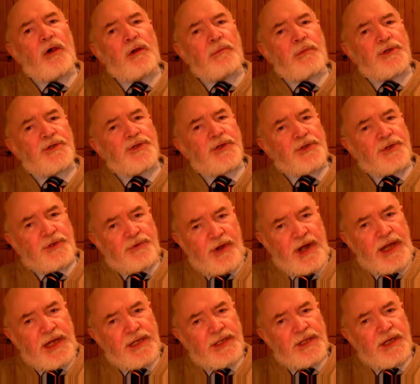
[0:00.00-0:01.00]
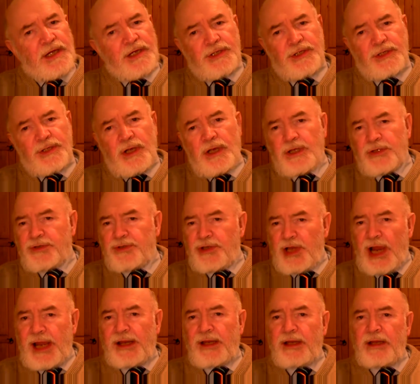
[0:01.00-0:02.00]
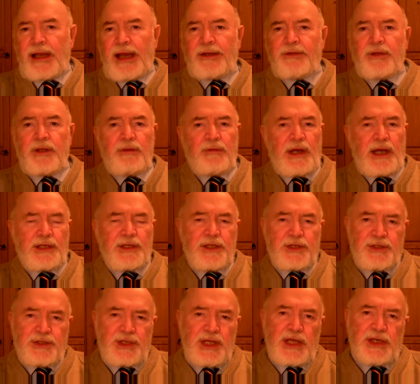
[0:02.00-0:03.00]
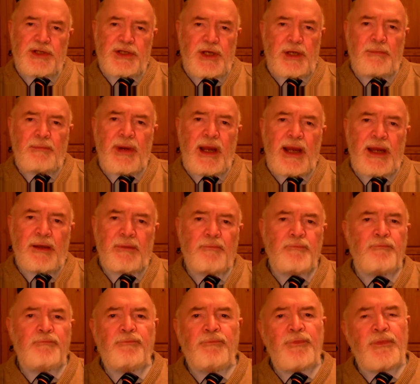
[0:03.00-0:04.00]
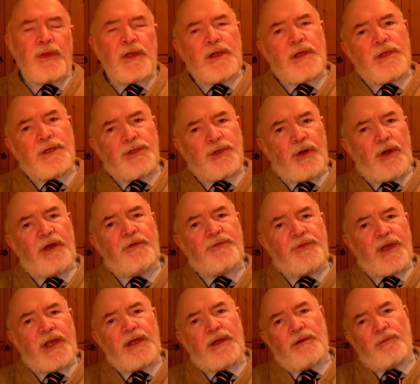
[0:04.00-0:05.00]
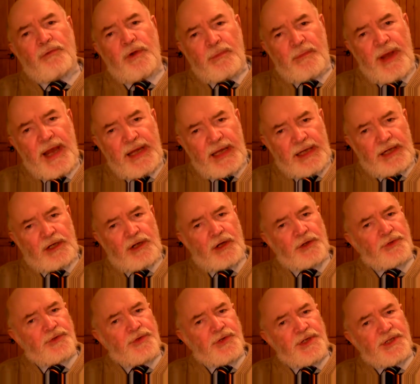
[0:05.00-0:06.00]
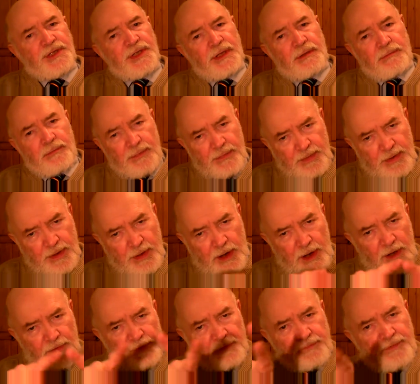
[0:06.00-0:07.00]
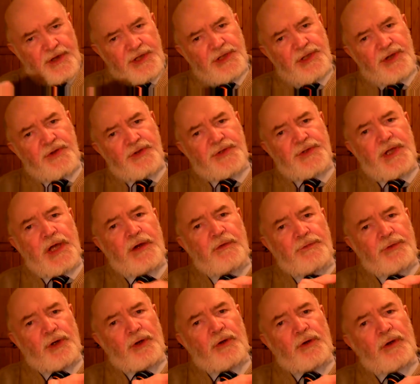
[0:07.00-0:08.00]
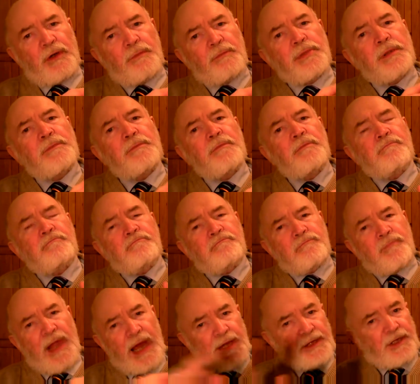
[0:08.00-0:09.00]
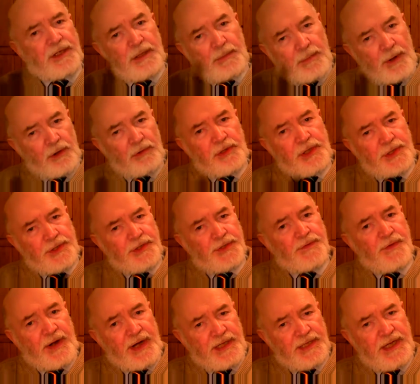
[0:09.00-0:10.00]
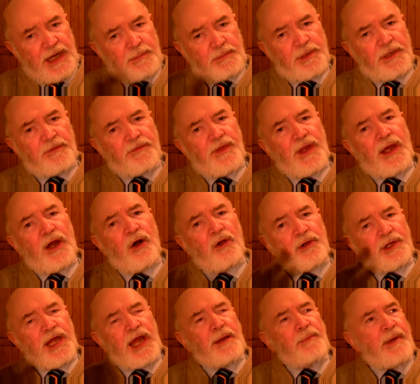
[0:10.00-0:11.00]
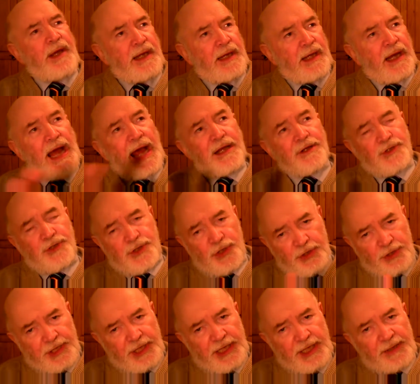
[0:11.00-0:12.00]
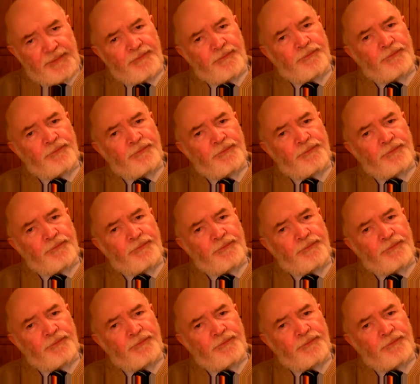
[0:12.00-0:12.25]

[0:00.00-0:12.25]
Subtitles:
almost as great as China and the United States combined. So if the remaining countries on the fringes of Europe, and in the Balkans, for example, if they all came in, and Turkey,